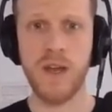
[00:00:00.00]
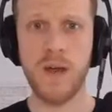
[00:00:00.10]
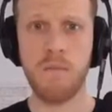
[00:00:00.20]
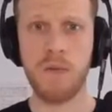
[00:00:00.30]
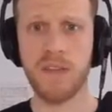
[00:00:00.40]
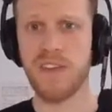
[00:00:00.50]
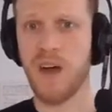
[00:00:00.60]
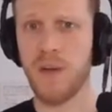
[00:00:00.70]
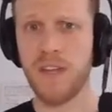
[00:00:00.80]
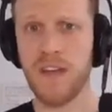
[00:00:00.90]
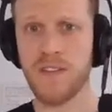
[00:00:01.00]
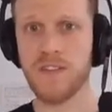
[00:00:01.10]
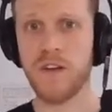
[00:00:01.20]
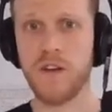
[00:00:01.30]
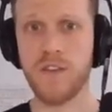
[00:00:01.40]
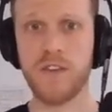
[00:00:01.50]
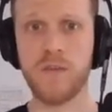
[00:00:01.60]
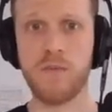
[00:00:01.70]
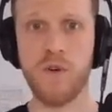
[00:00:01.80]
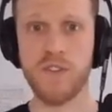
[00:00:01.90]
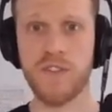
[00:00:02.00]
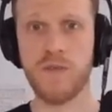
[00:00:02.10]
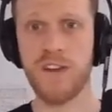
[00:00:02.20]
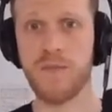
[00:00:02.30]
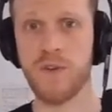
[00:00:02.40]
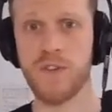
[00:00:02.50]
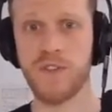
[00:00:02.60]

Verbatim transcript: But nowadays, it also supports developers